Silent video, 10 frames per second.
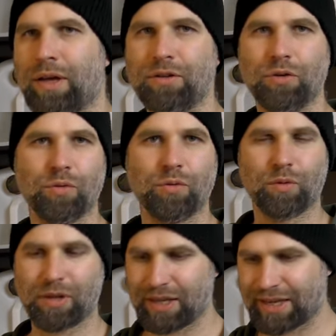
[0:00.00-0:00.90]
you
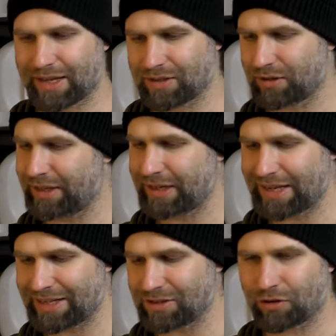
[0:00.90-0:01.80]
get a little
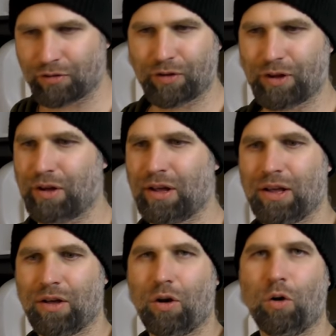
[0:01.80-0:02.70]
hint of
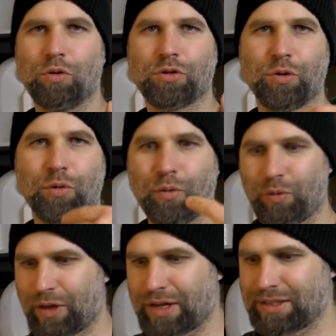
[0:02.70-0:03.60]
also
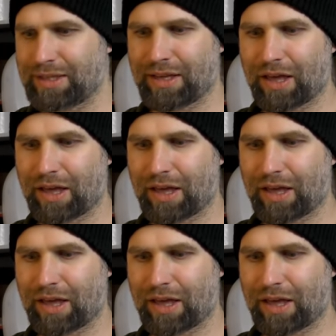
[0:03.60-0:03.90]
that